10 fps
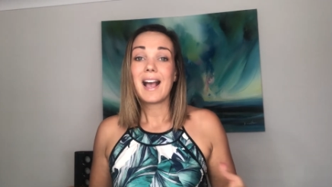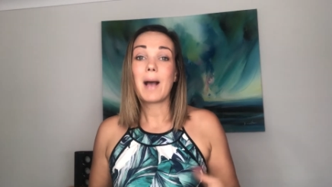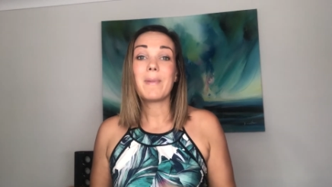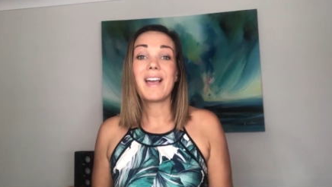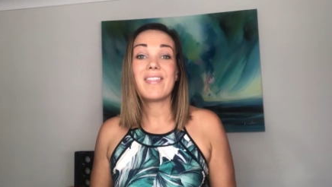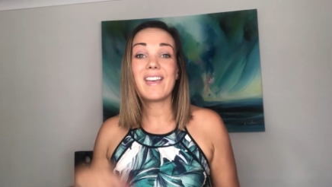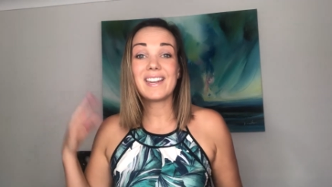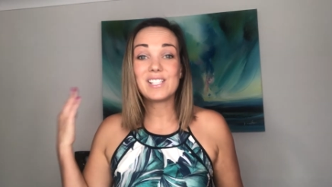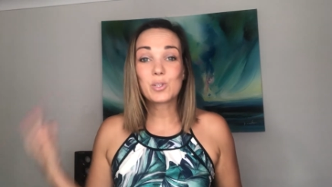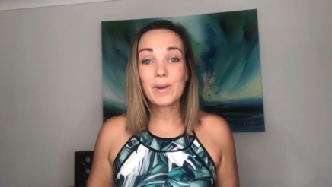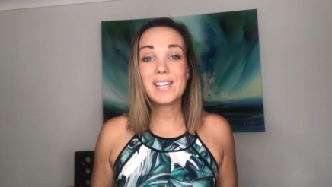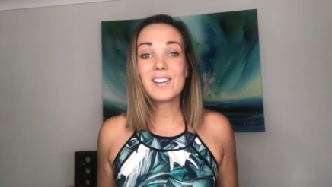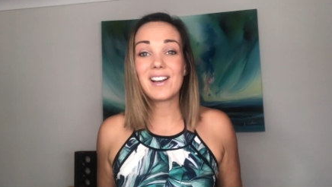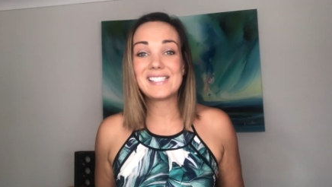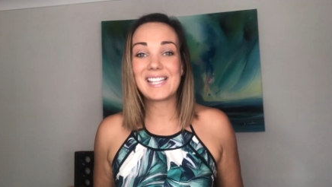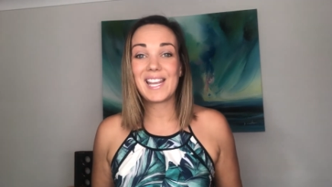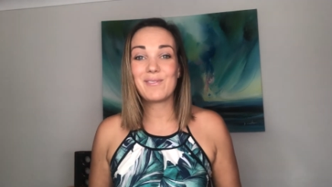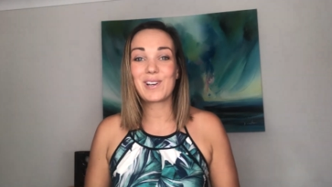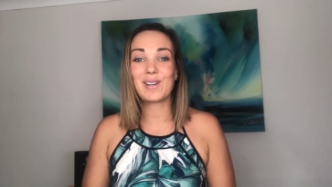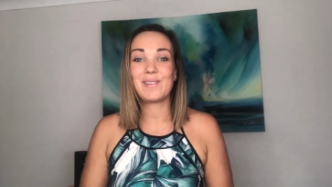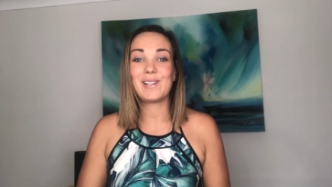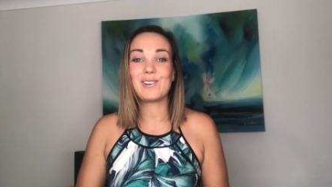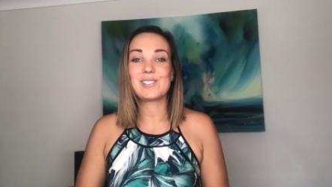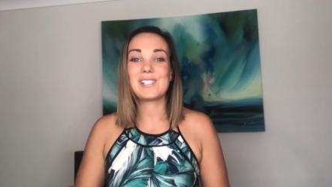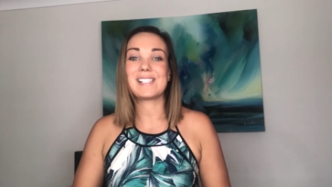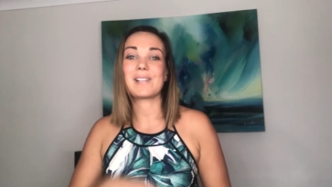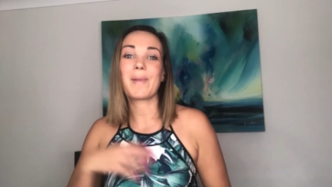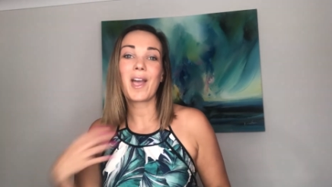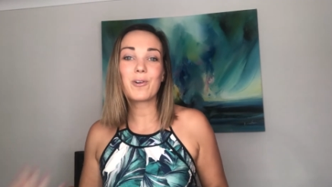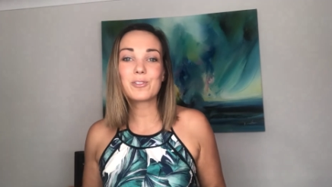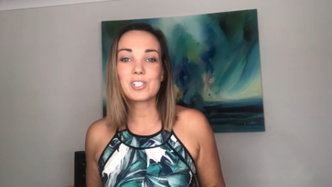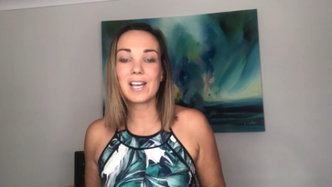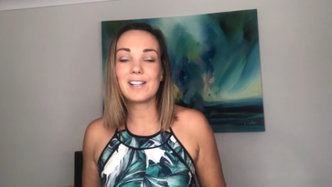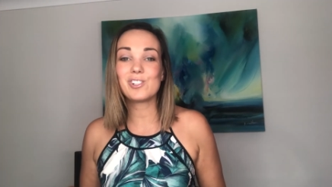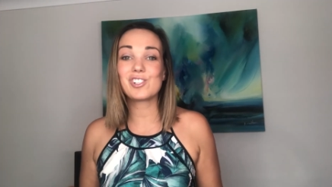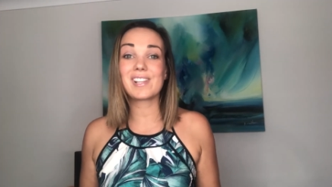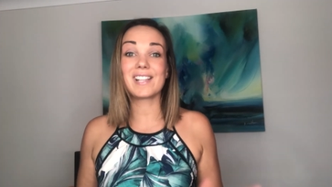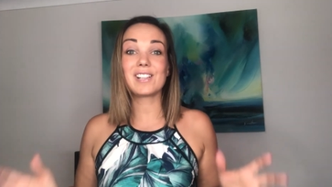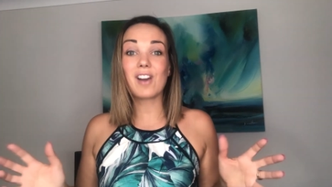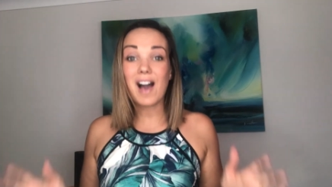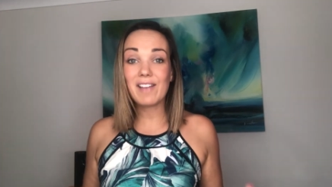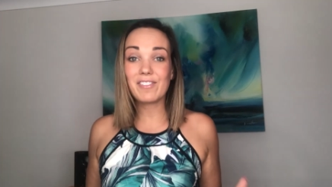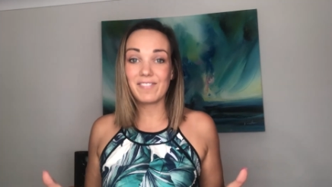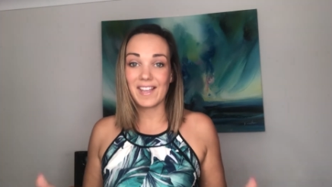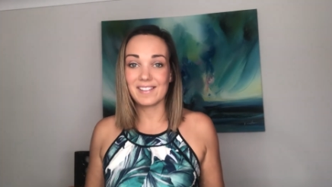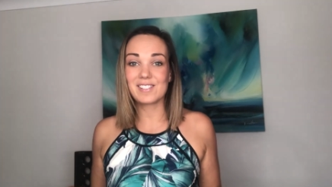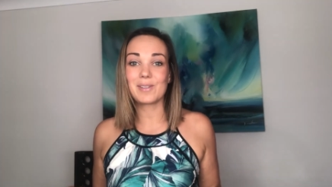And then in 2019, we're going to be launching some health challenges and live events.